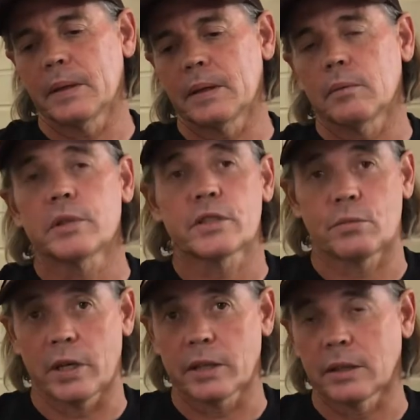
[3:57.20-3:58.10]
which is
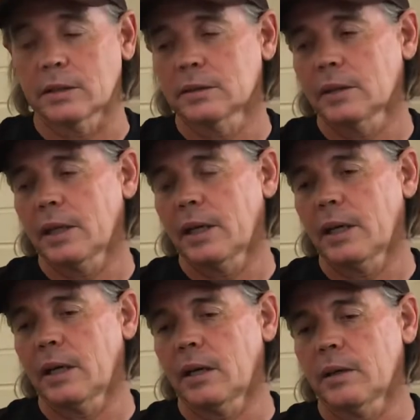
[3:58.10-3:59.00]
regular,
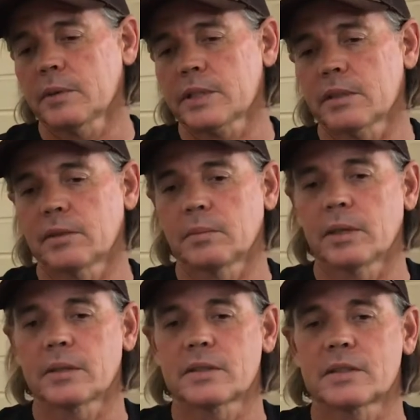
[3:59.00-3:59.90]
I receive hypnosis.